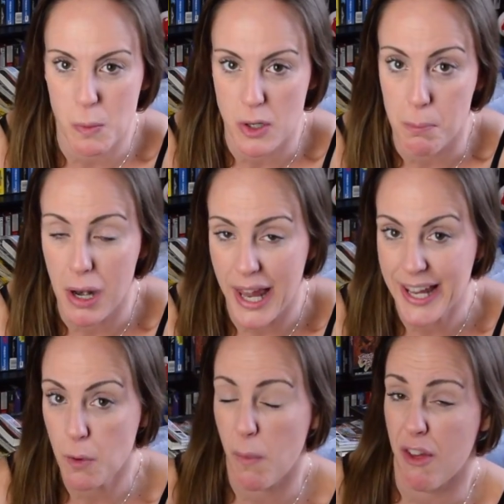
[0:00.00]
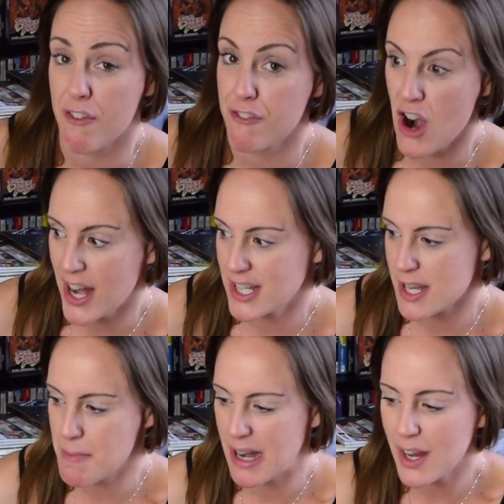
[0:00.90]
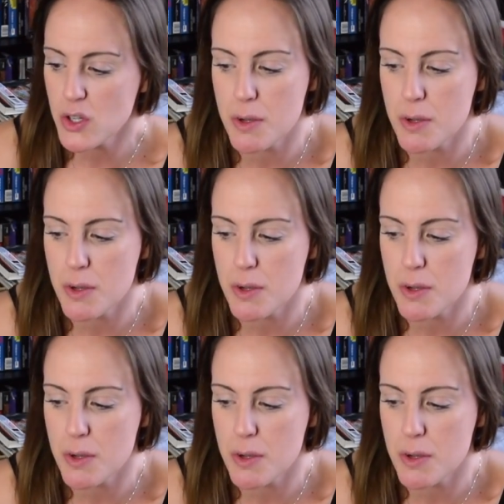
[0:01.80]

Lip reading: when you're playing with friends. I mean, I used